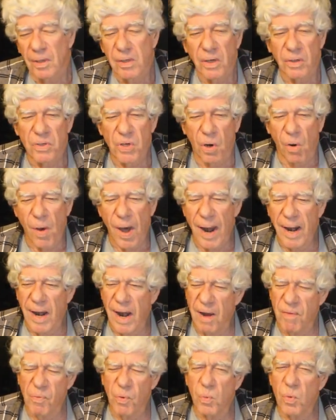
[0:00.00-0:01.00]
So I
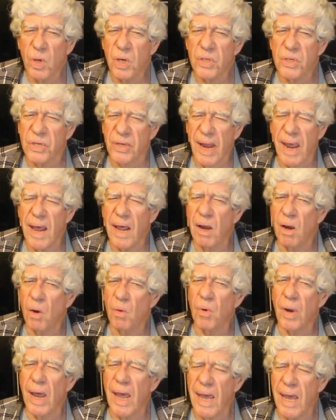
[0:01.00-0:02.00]
never would stand
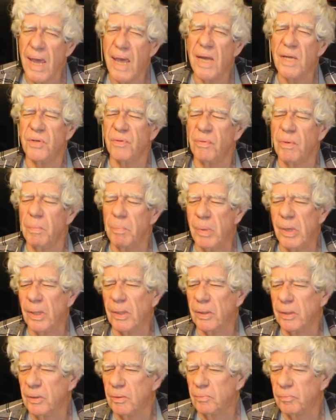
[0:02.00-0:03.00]
on the edge of a
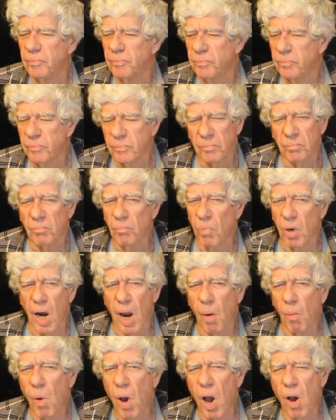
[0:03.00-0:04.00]
building, but
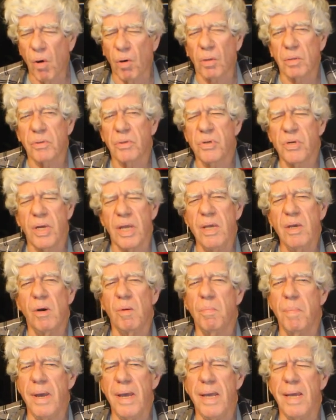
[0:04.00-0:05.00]
I walk steel
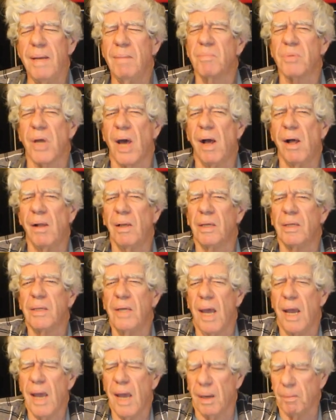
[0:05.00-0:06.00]
beams all the
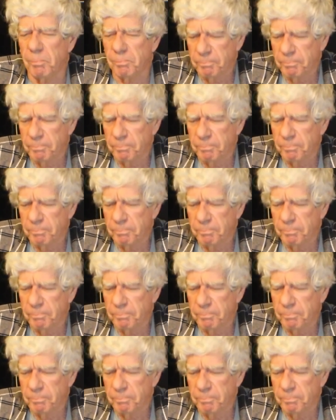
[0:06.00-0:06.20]
time.